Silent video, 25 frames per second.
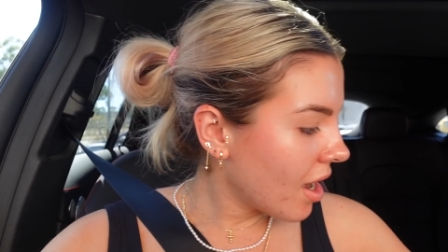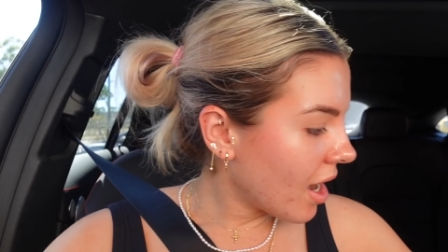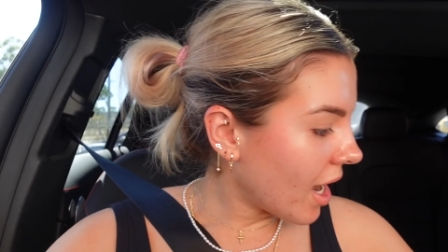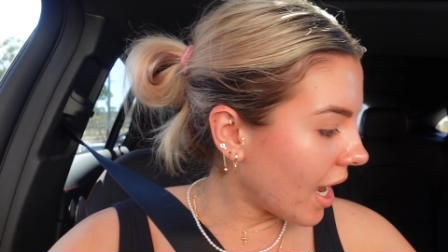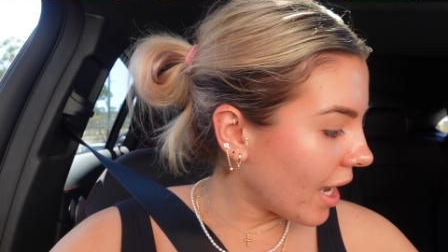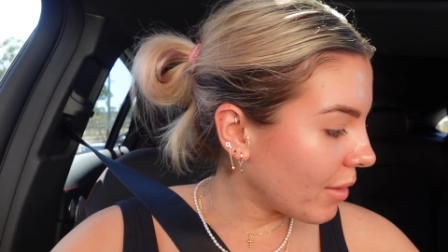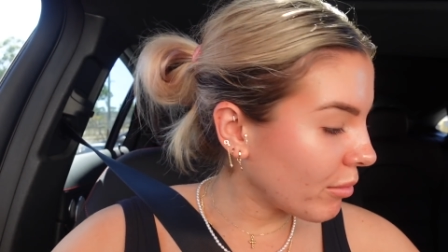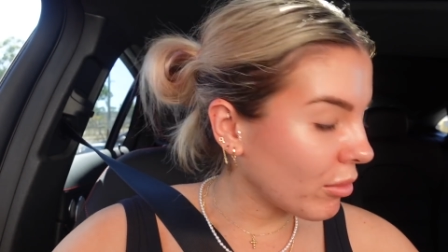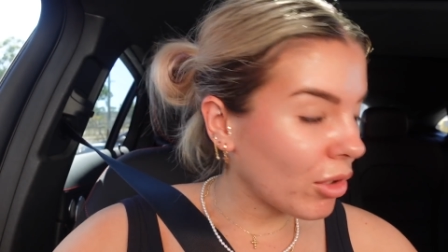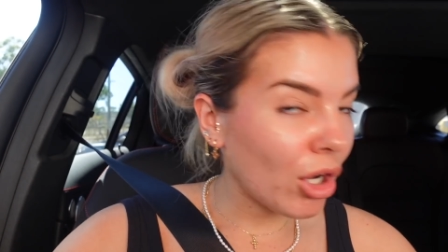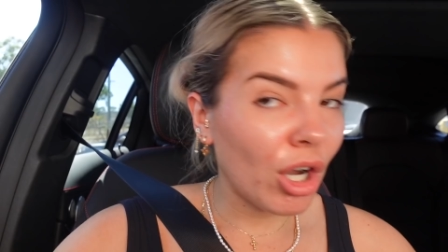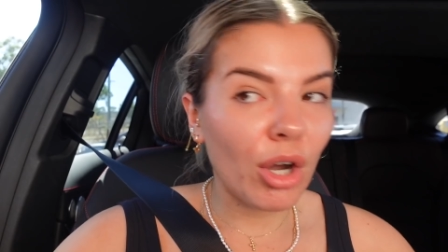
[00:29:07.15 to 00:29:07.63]

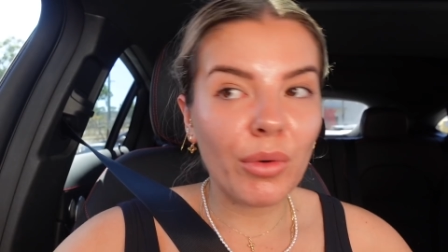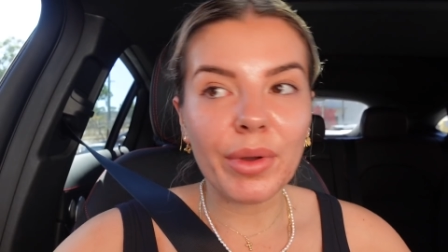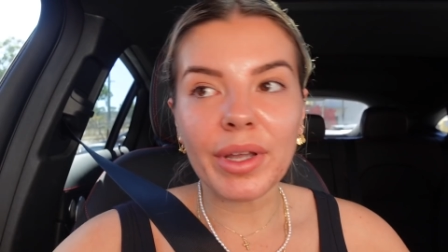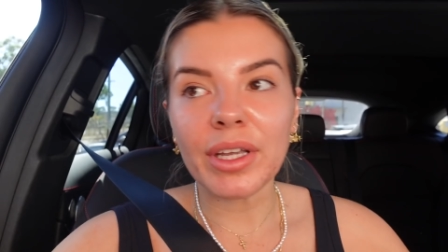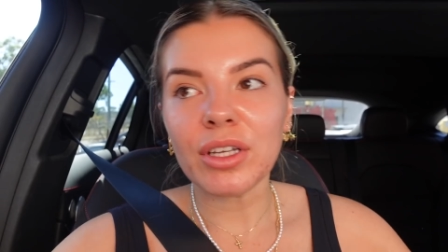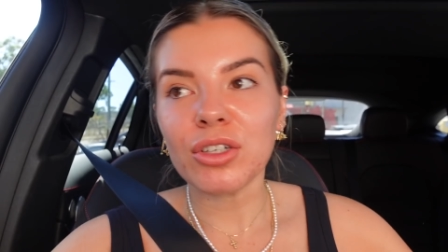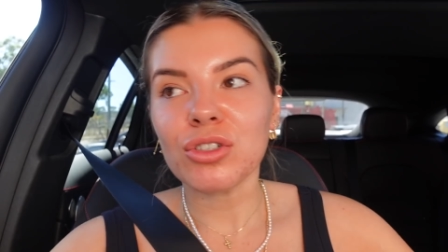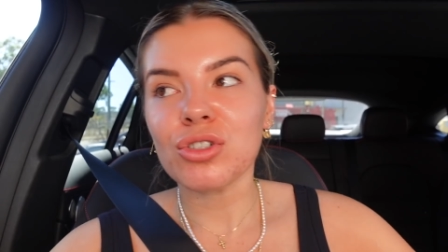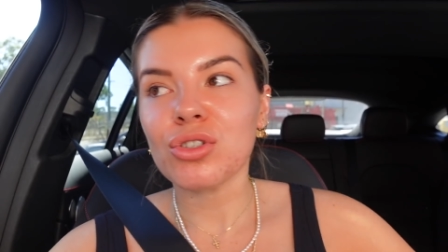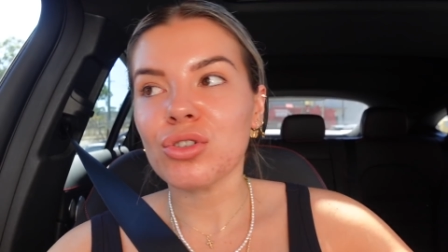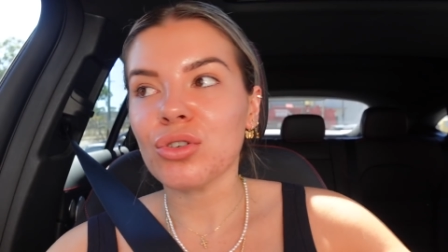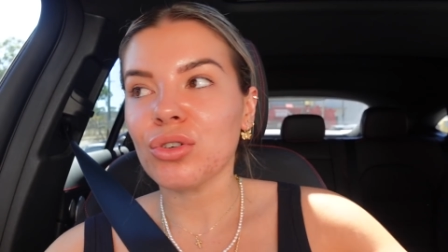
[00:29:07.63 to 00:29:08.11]
I'm
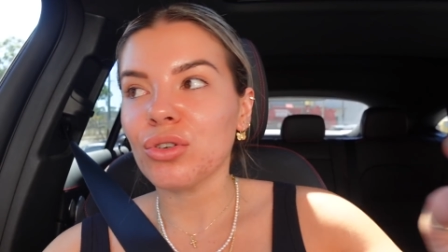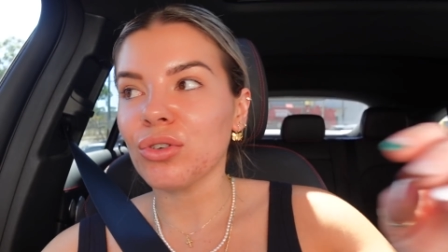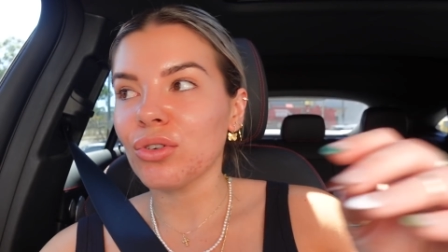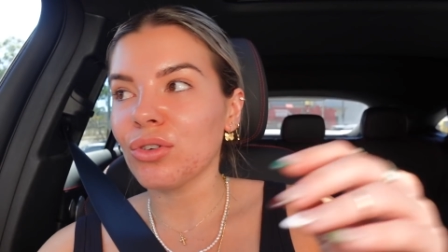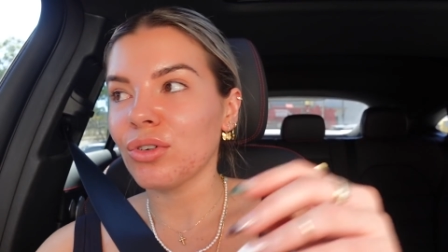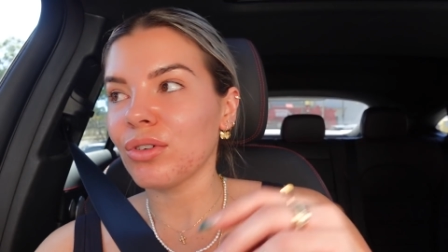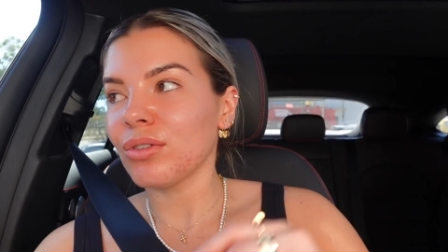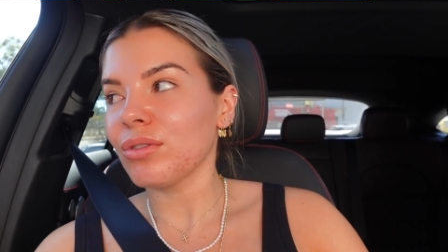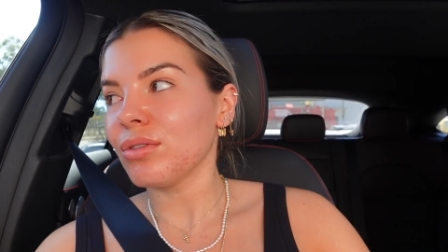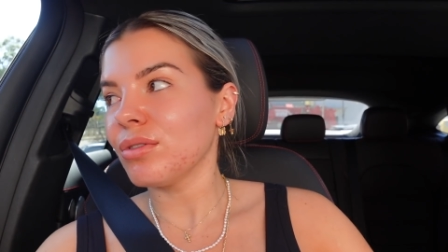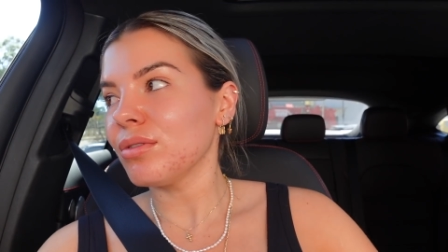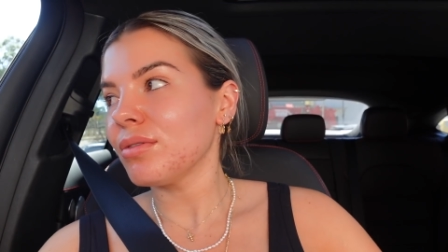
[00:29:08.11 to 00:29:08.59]
going
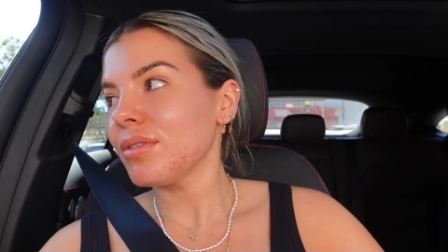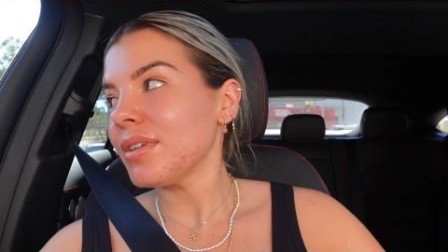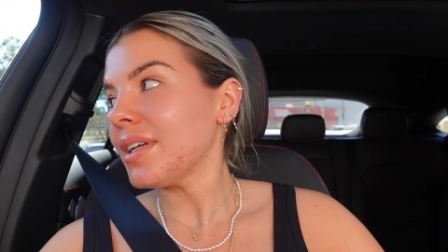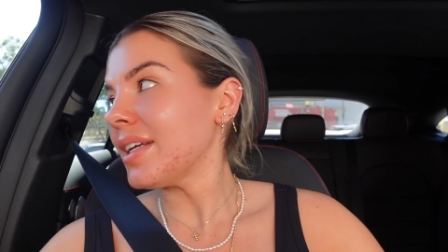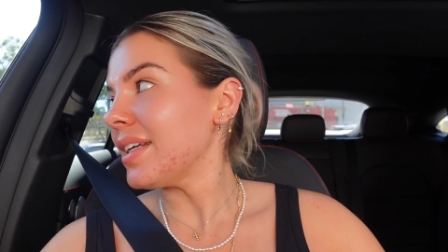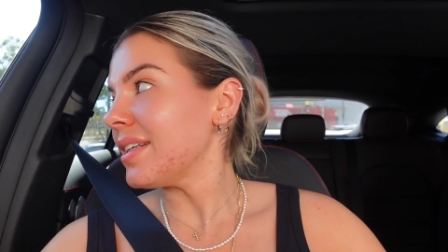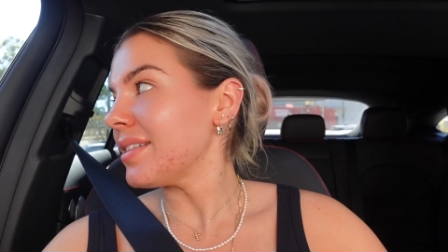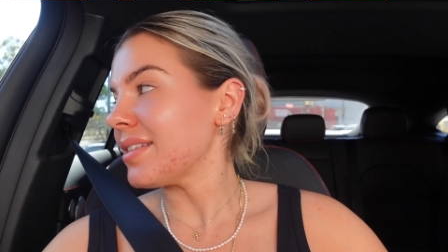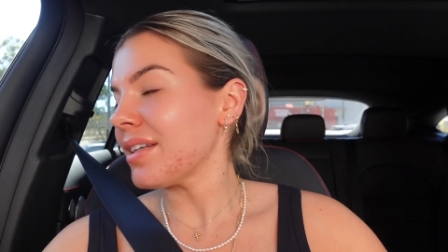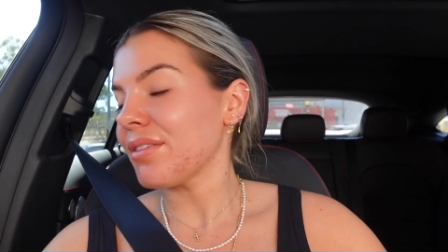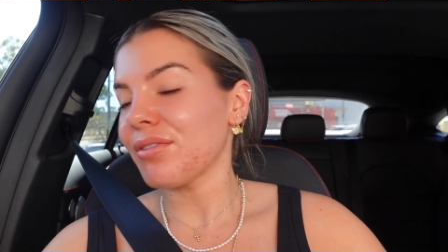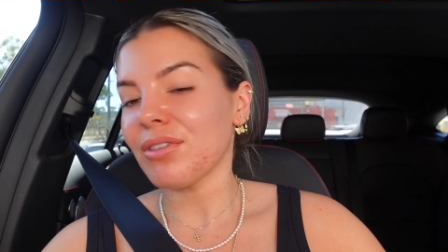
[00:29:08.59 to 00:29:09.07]
to, oh,
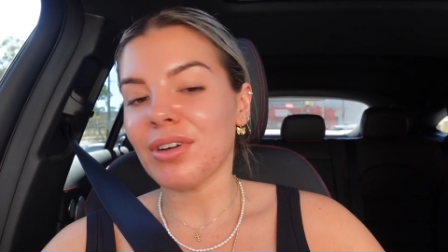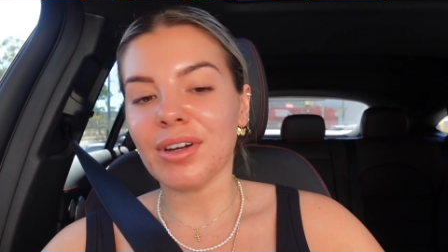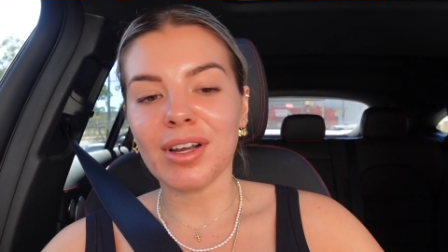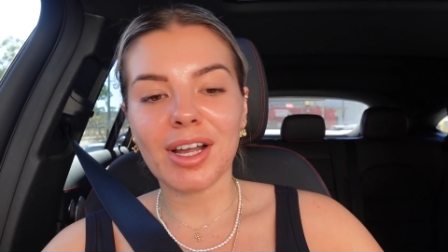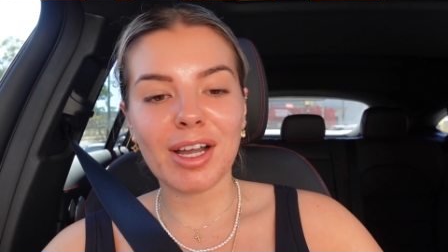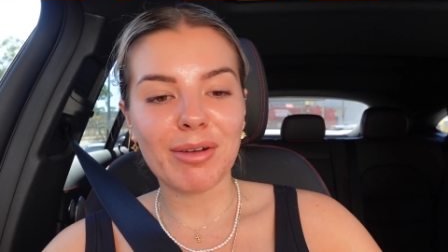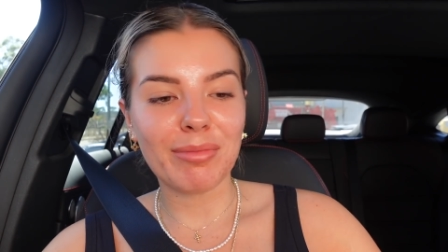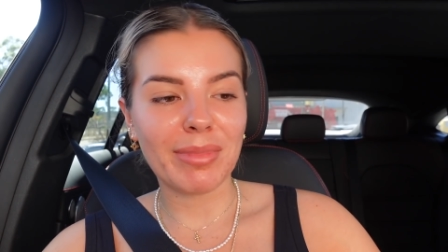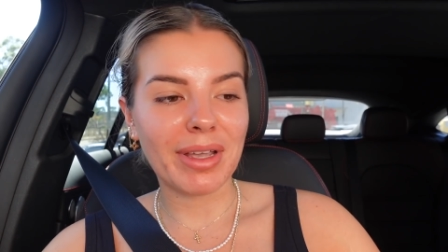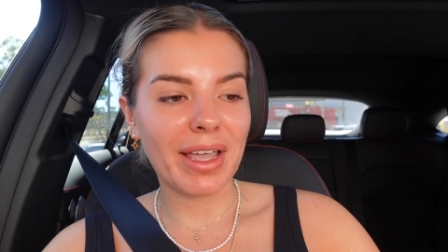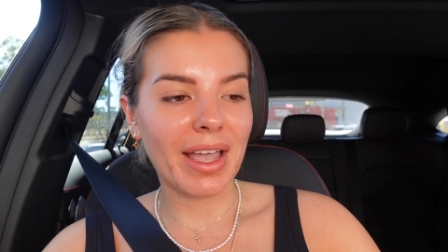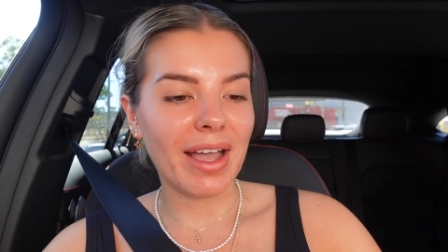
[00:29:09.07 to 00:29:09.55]
here's everyone
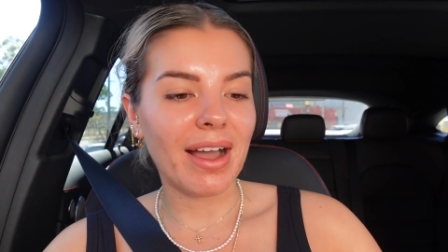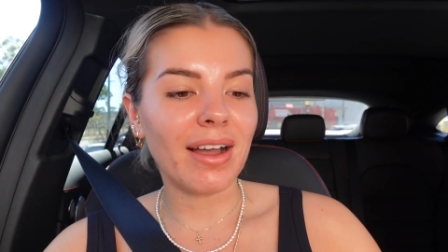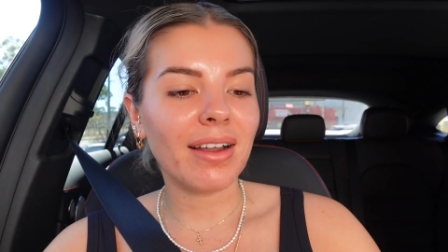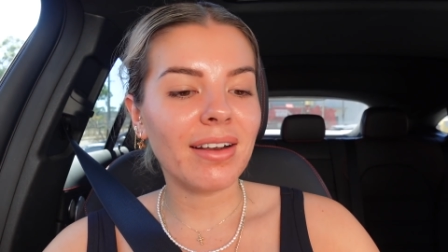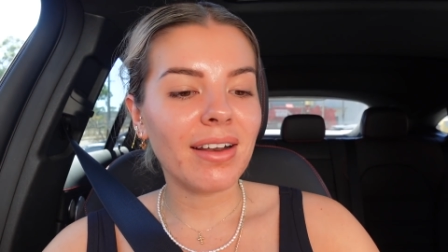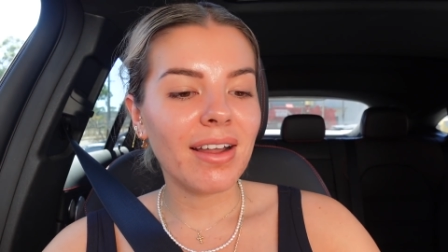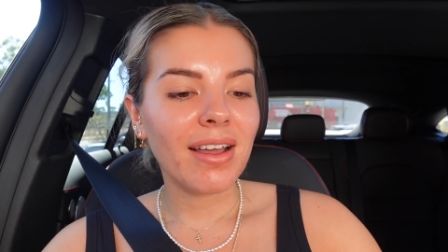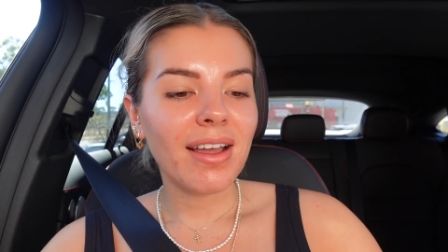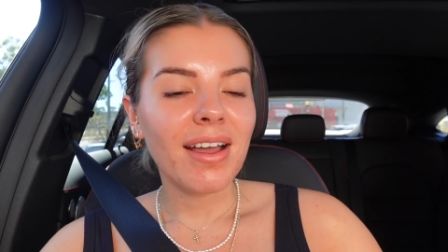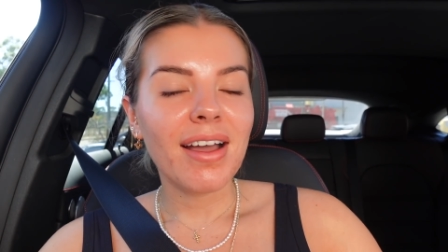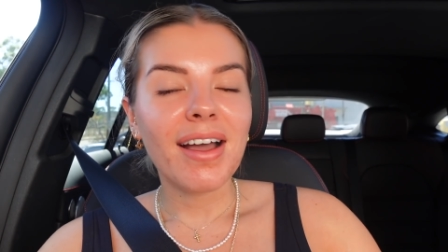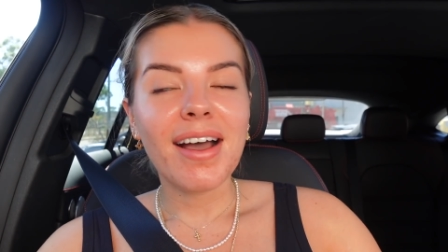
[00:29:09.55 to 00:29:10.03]
coming out.
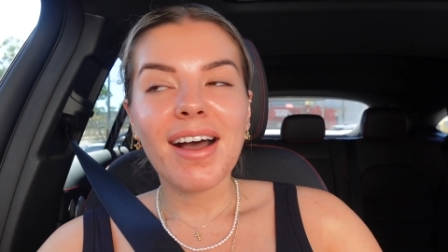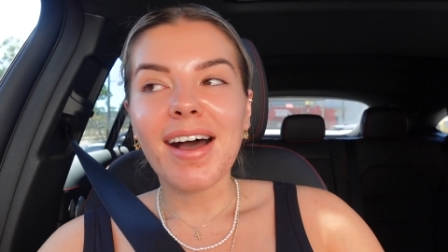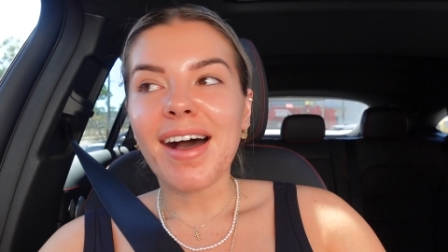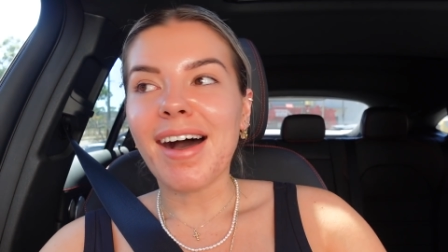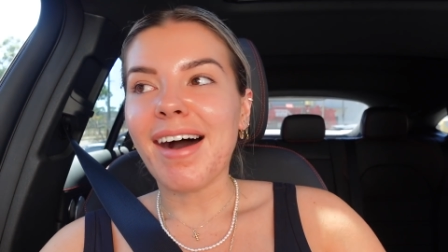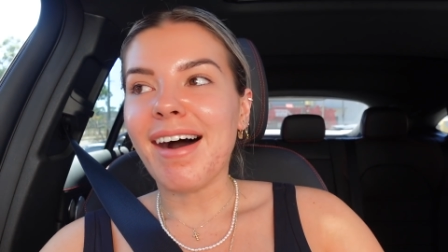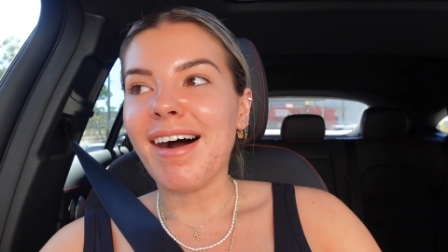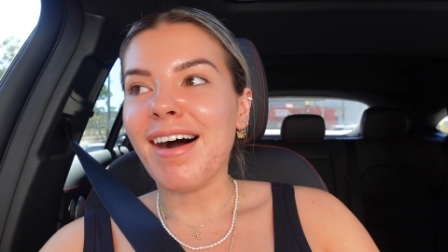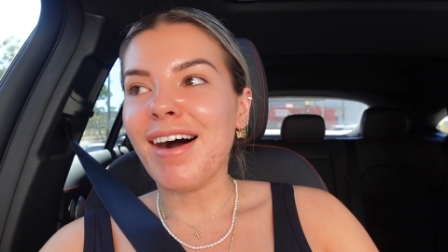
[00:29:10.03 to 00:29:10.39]
Yeah,